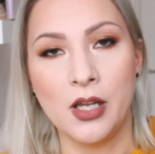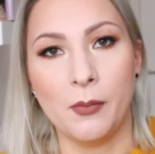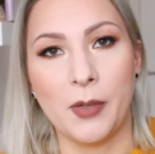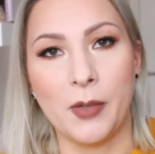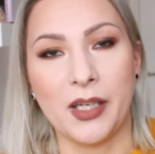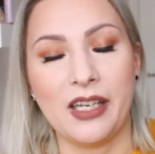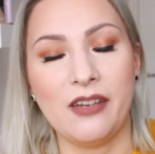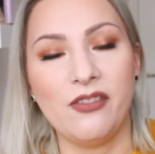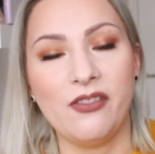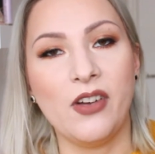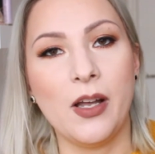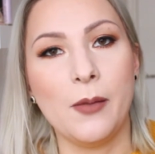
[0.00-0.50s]

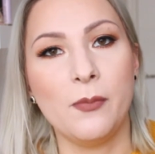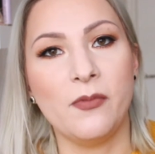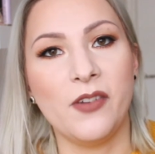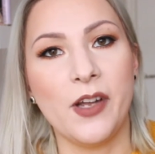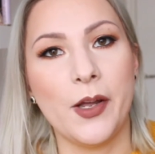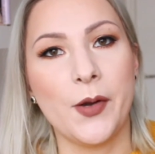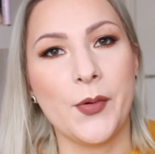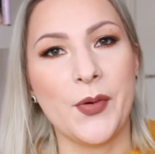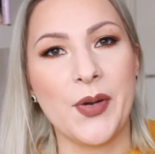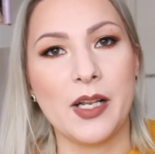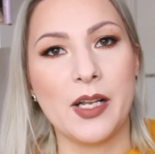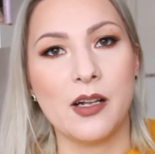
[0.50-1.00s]
But if I'm
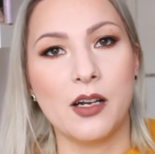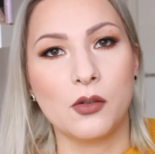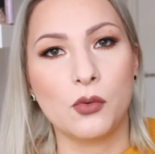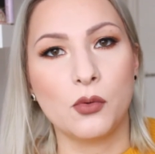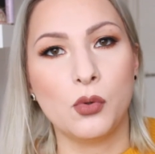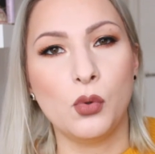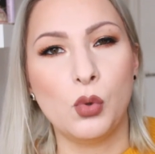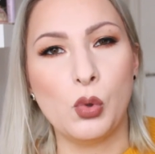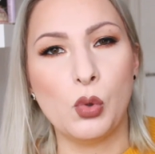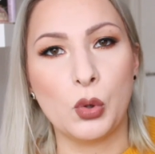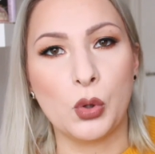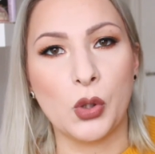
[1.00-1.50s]
wearing a
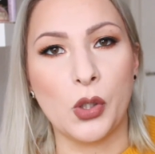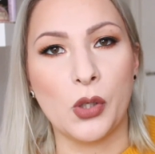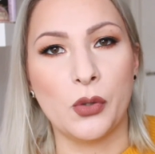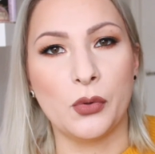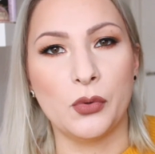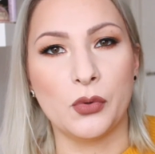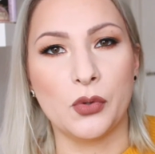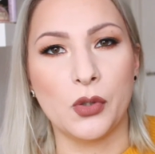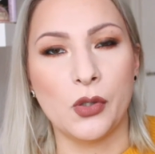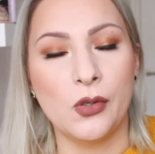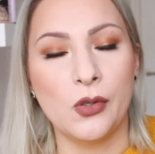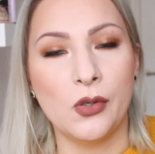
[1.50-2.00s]
cool
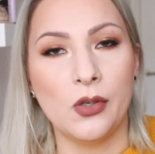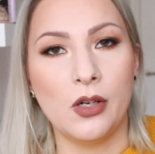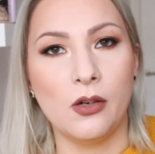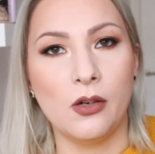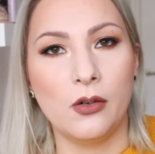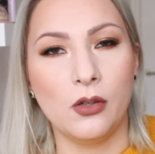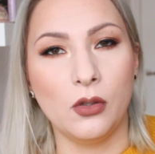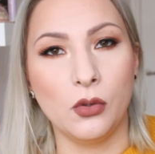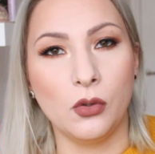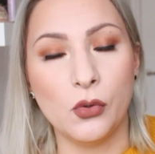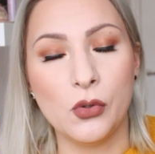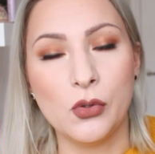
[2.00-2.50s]
toned
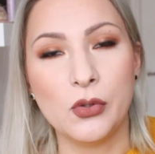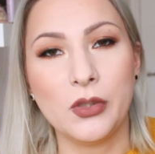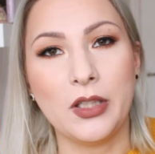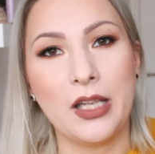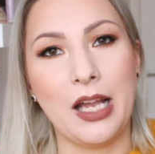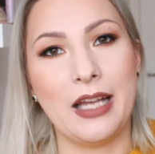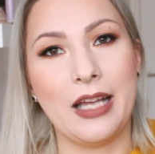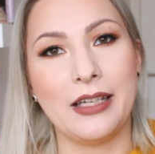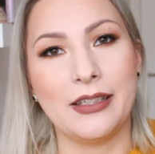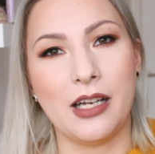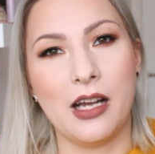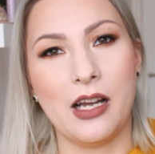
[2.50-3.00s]
look
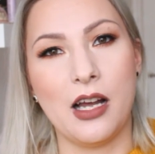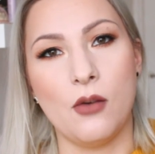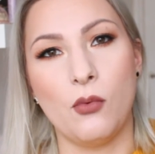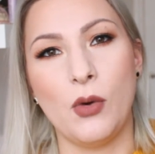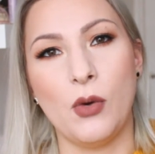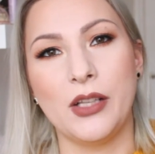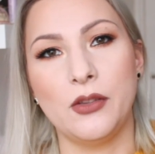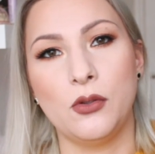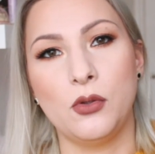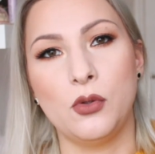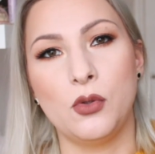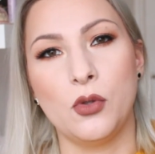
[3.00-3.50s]
and I
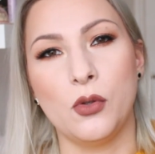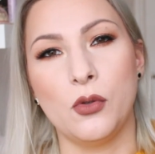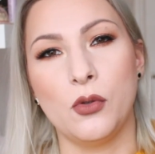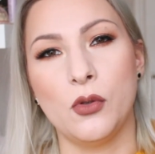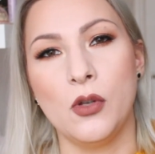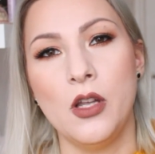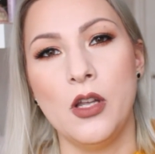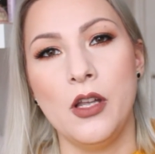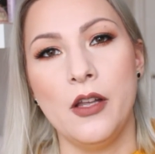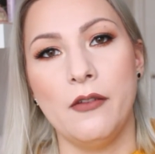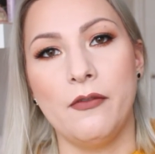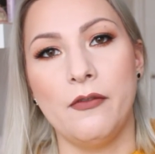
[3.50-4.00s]
want to
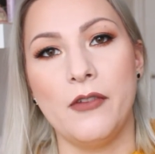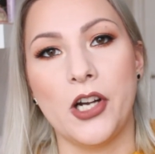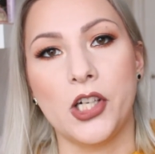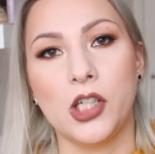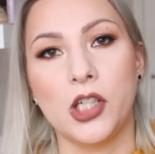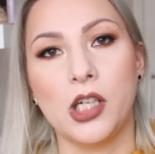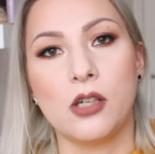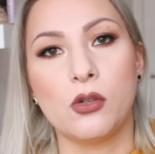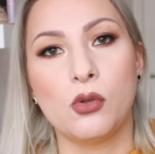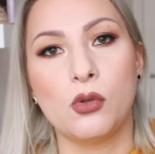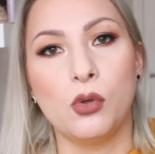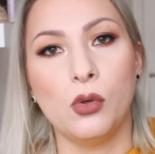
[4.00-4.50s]
wear
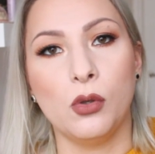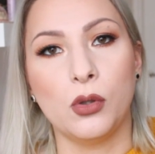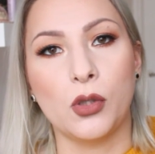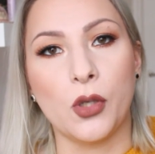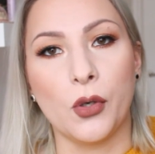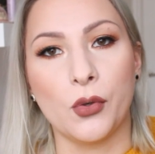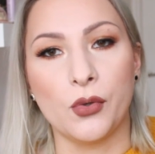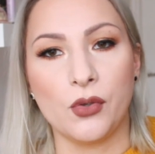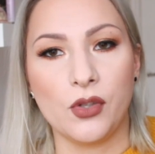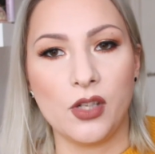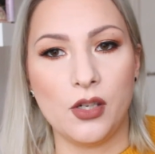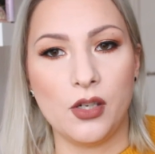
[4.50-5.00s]
a cool
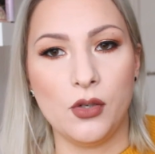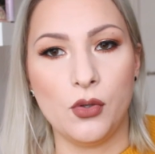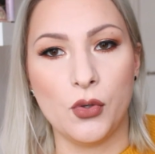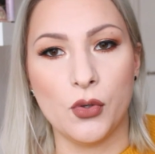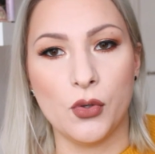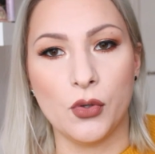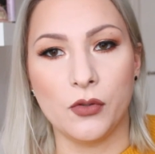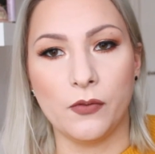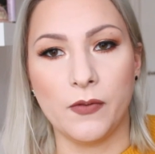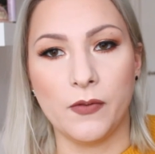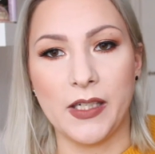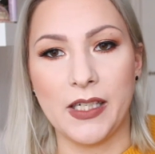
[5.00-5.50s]
toned
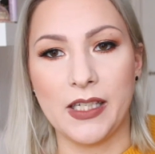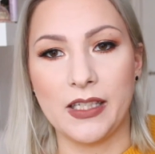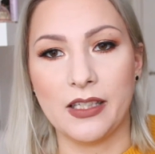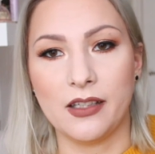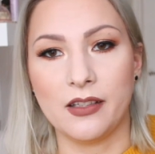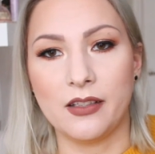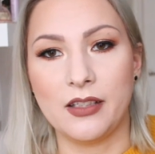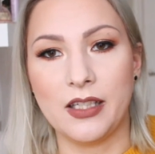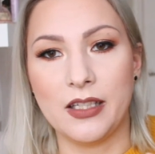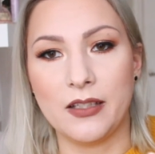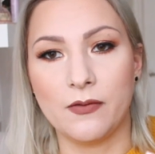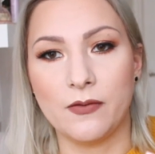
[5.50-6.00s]
nude with
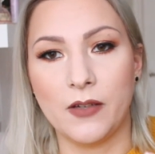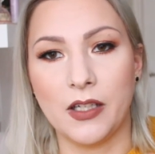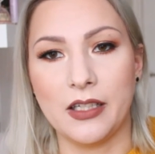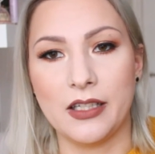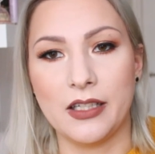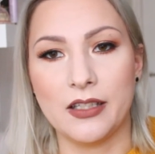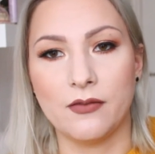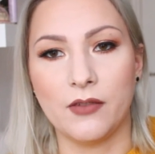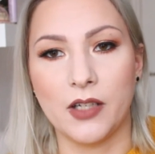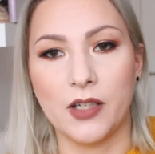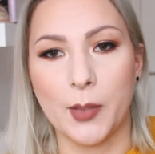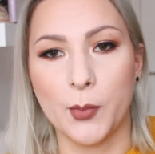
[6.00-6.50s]
it, this one
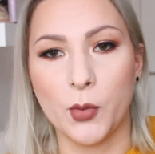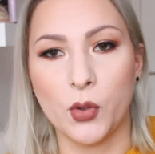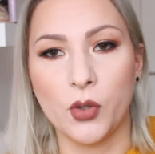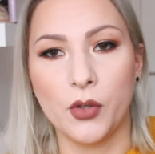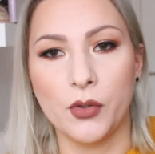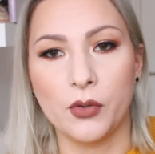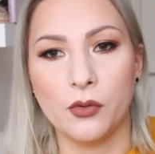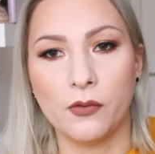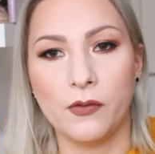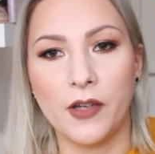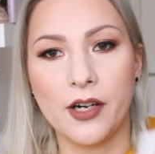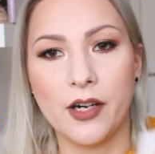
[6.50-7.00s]
is what I'm
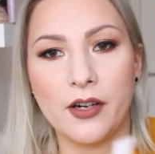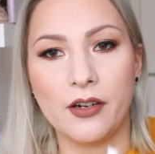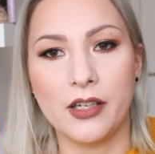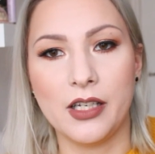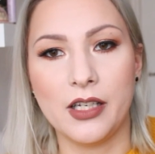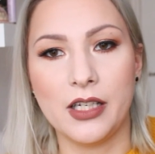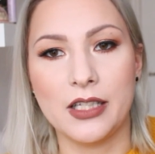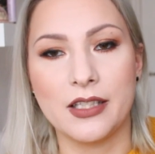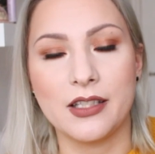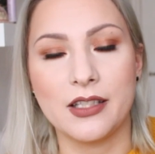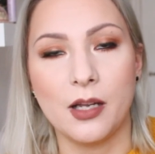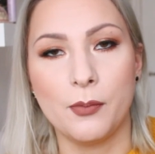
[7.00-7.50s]
going to wear.
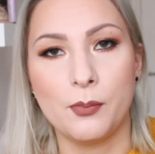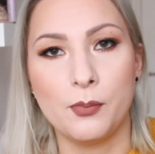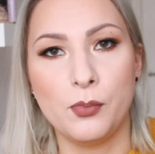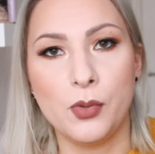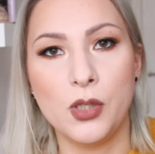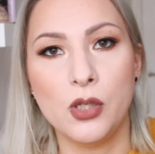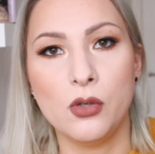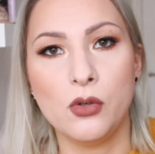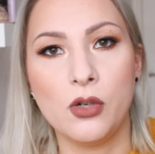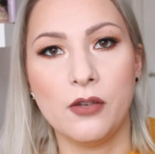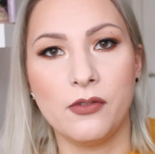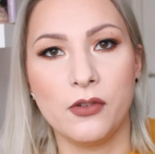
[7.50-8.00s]
It is a
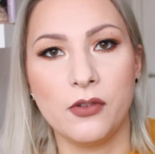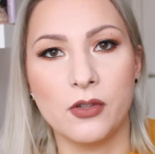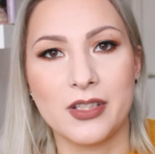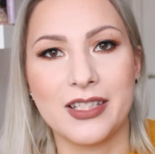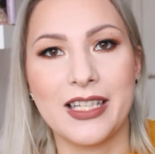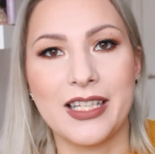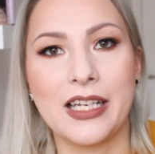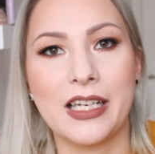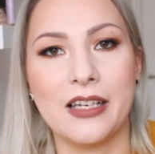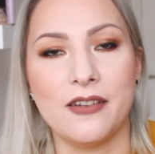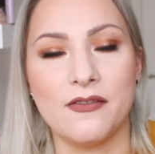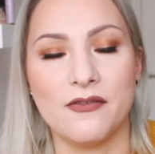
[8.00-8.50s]
beautiful
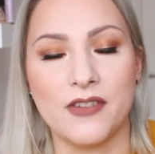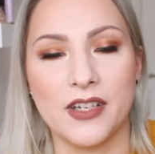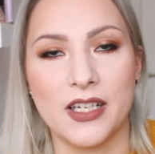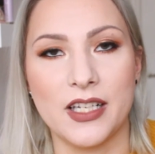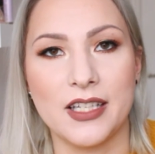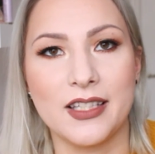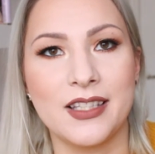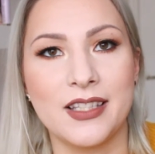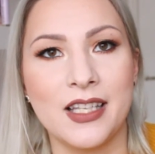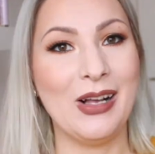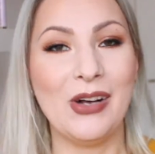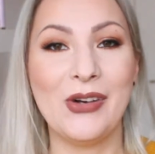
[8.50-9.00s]
satin
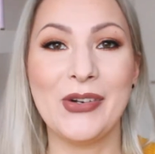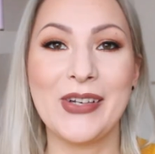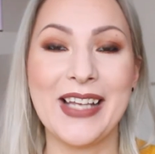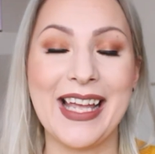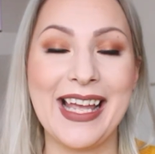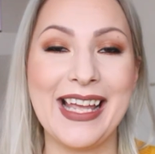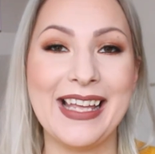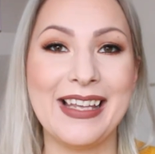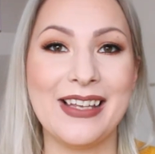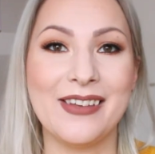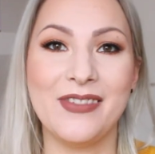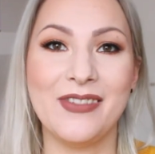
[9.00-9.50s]
finish.
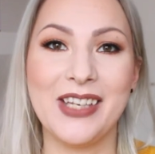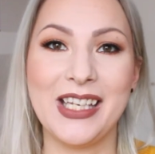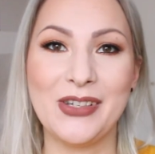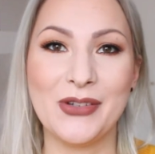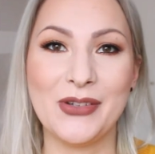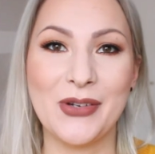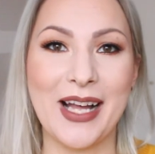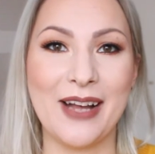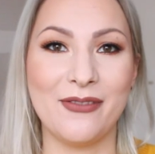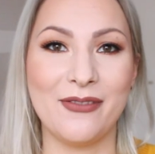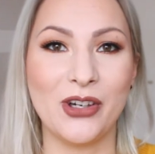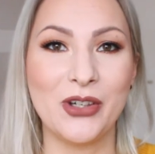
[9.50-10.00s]
Okay, we
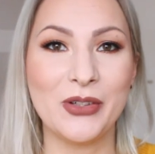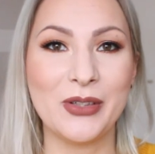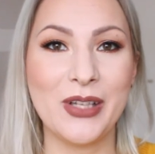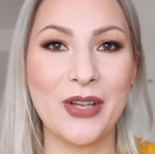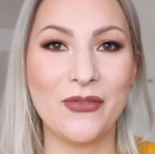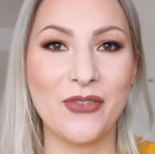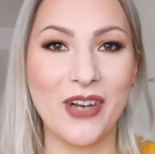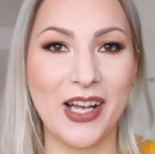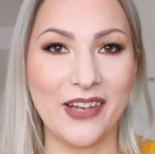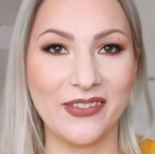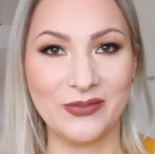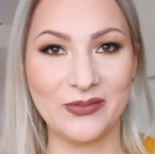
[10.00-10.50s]
do have only
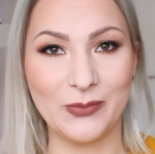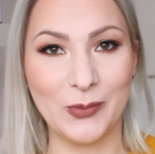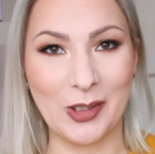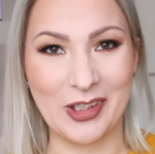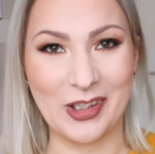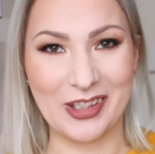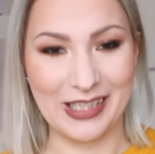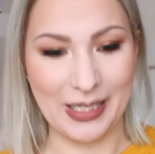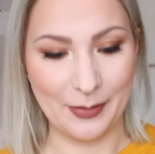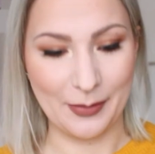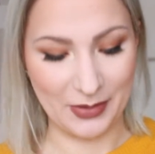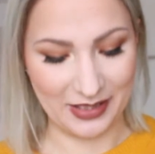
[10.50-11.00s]
5
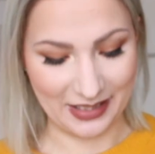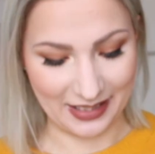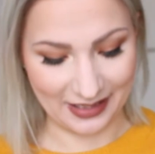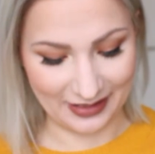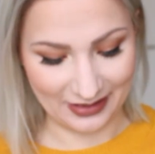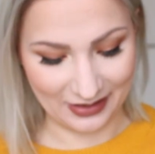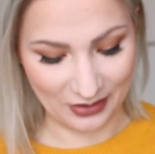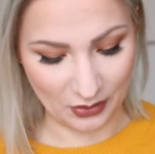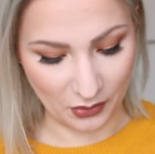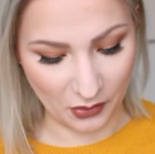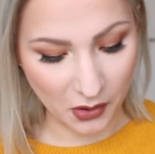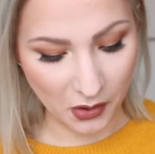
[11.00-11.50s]
more
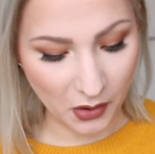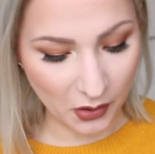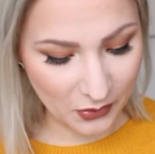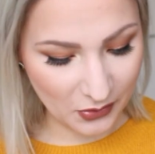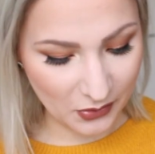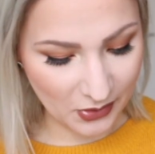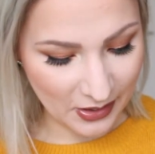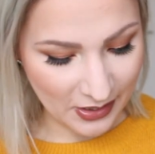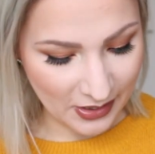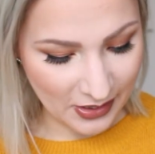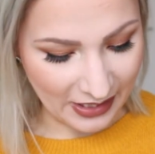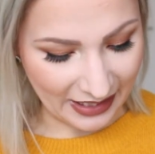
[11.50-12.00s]
lipsticks to go.